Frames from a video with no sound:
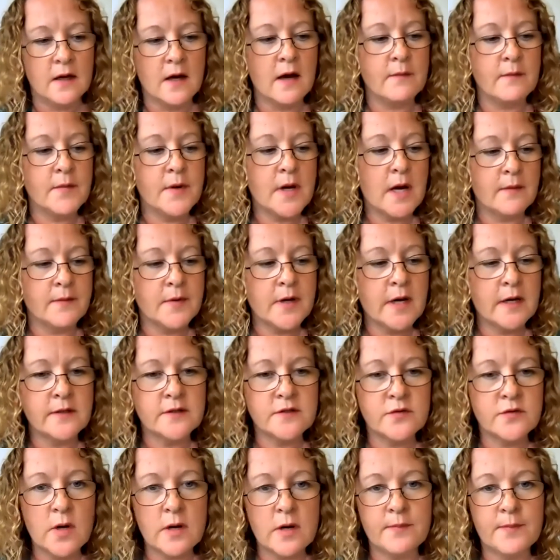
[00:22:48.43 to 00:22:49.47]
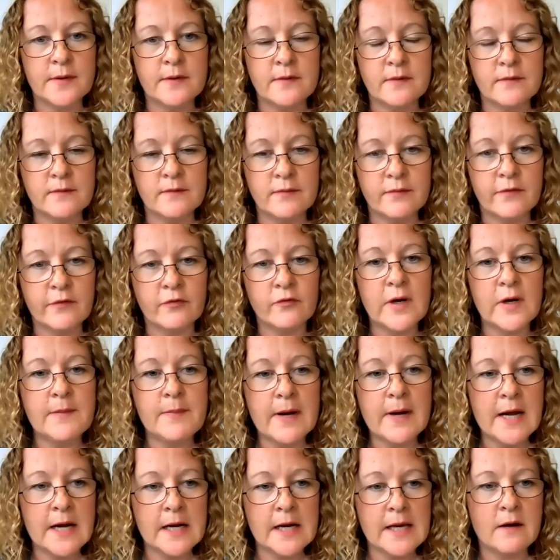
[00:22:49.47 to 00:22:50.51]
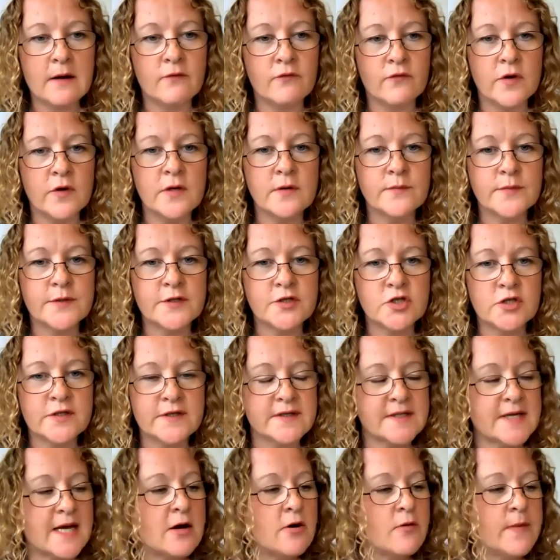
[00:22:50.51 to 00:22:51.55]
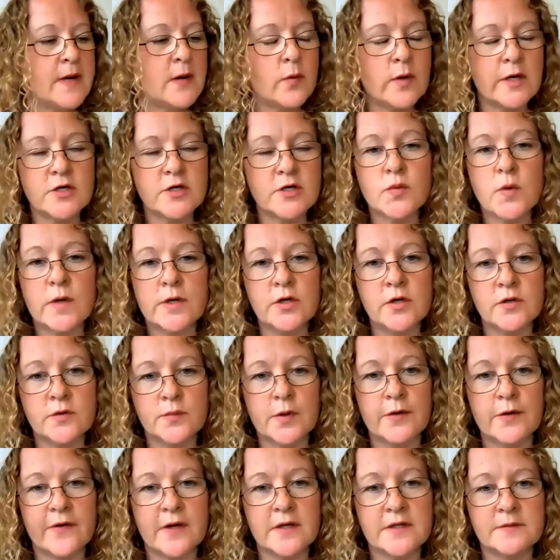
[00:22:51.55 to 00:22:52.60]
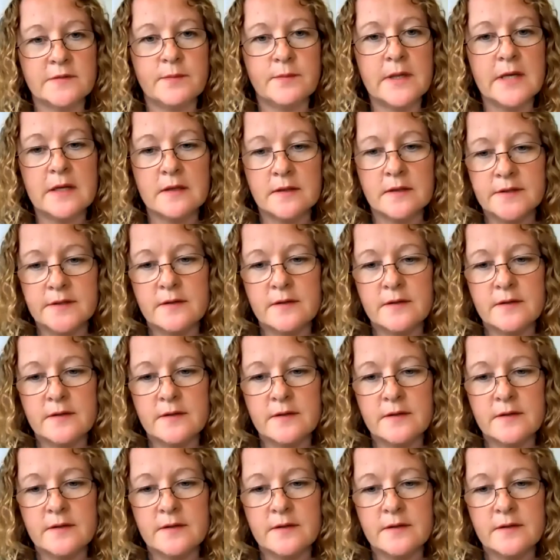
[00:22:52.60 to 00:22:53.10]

I'm going to open 3 breakout rooms, just tell me which one you'd prefer to be in.